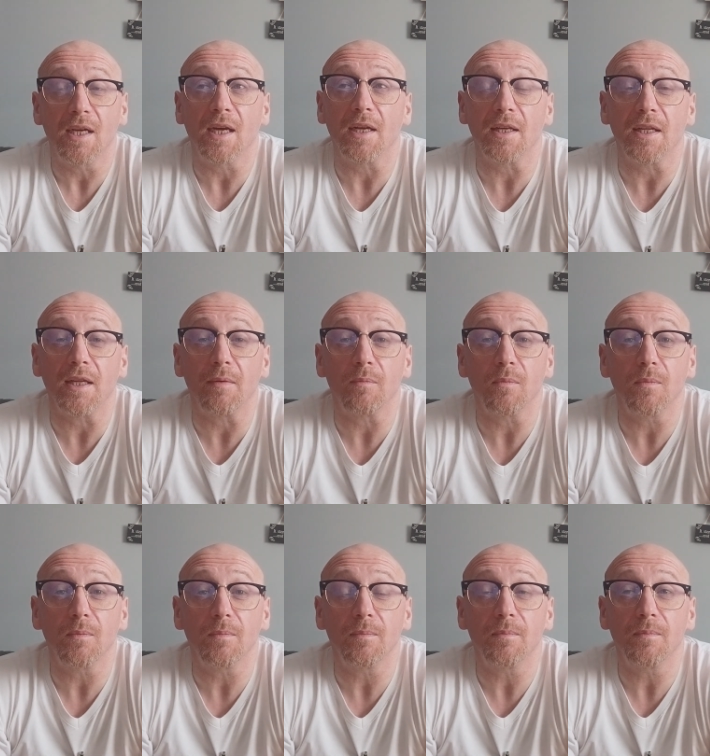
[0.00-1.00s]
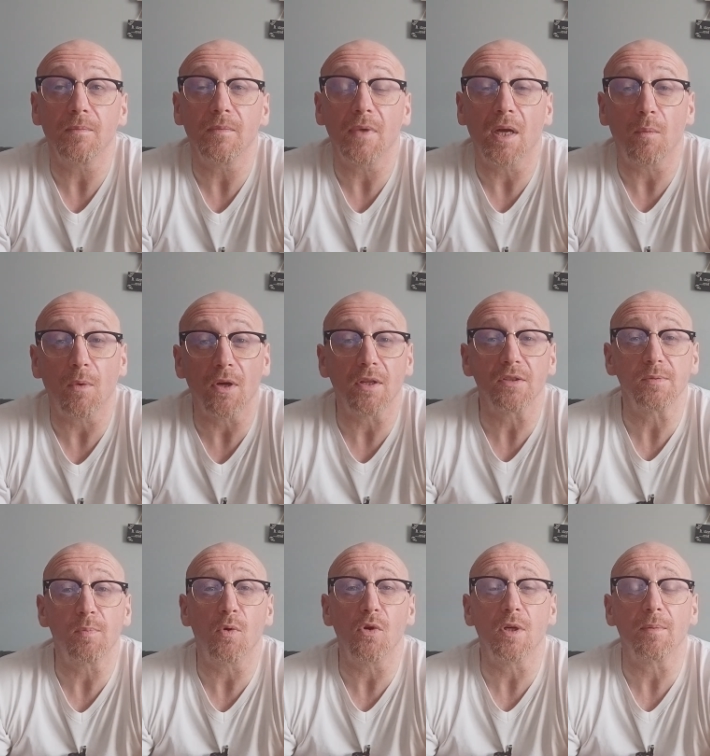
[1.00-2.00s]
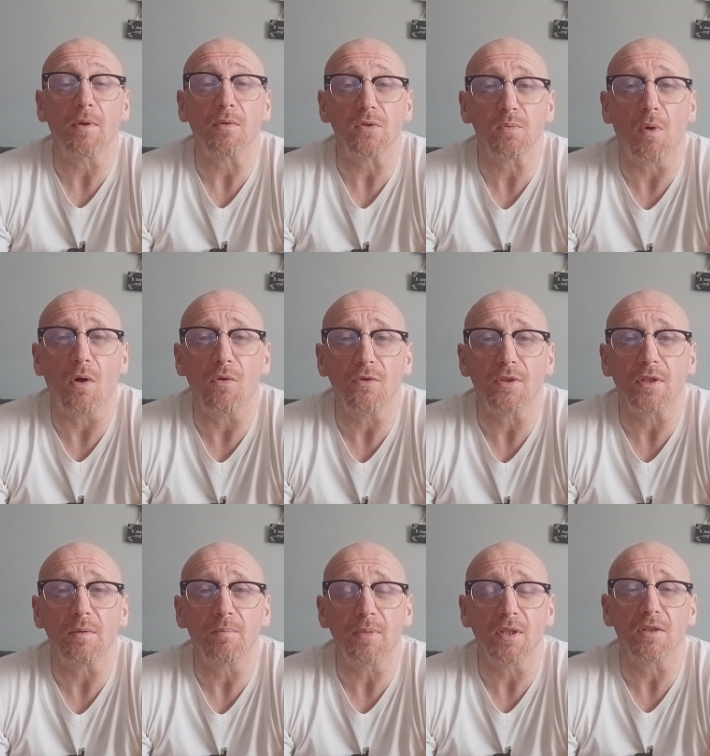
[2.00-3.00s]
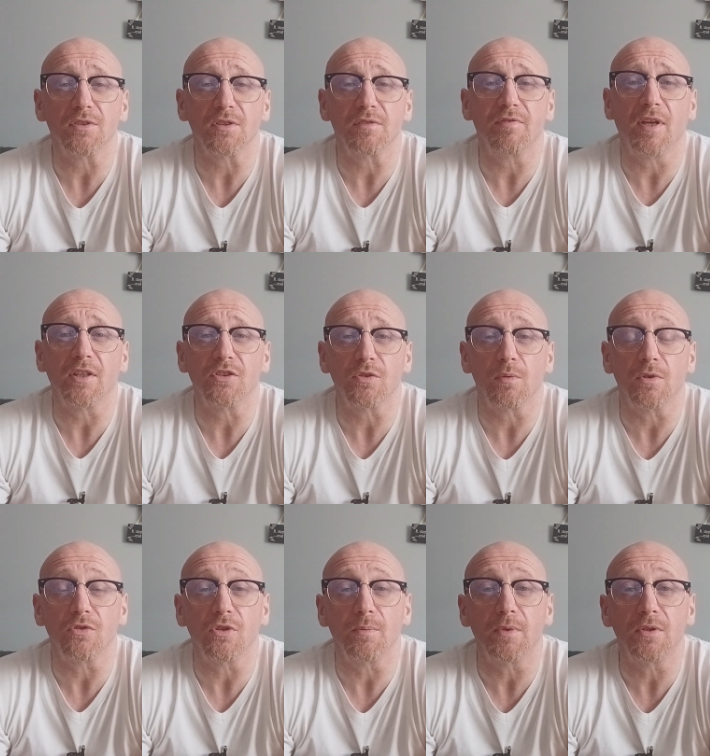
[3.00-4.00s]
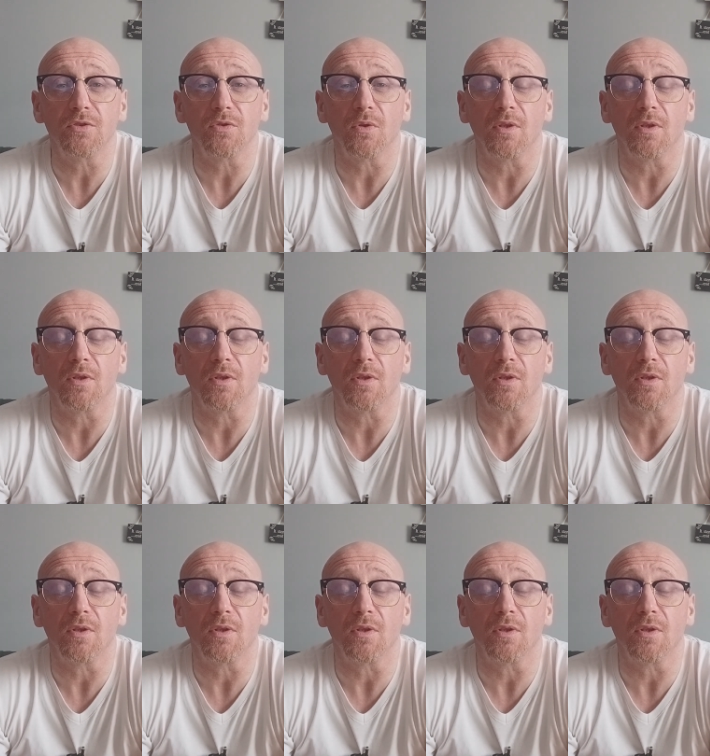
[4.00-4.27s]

And what I spoke about was warranted because it's factual, do you know what I mean?